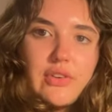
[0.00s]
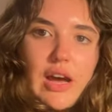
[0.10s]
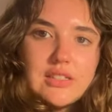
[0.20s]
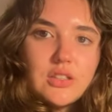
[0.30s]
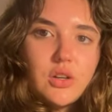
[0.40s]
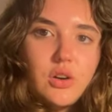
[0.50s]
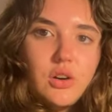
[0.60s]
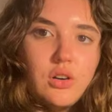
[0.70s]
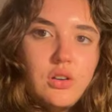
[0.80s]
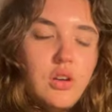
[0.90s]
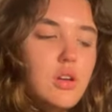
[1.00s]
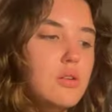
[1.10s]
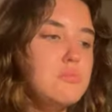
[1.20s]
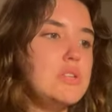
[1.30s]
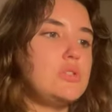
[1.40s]
It has a little
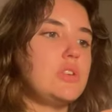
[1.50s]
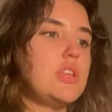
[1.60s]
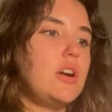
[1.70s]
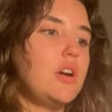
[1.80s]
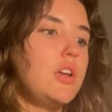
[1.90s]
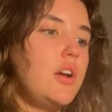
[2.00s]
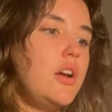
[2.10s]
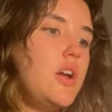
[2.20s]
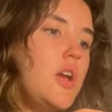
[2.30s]
mystery thing on here.